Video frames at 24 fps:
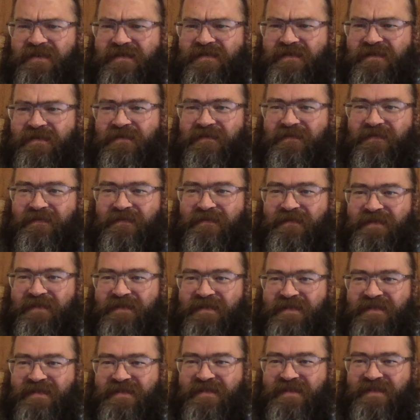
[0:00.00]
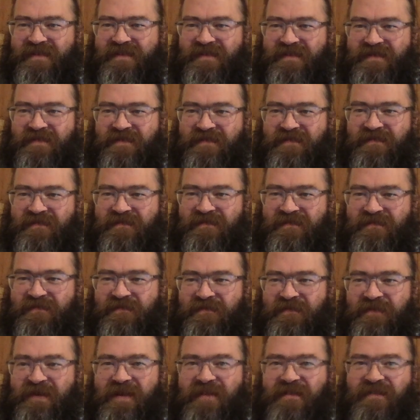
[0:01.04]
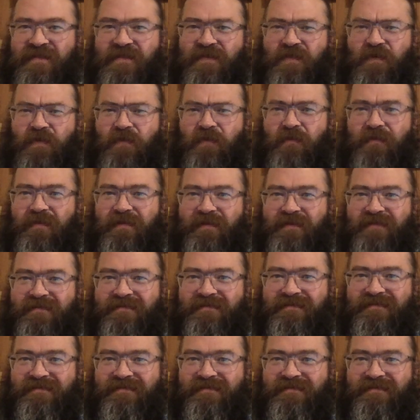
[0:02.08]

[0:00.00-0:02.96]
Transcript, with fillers: so you just see this red tube and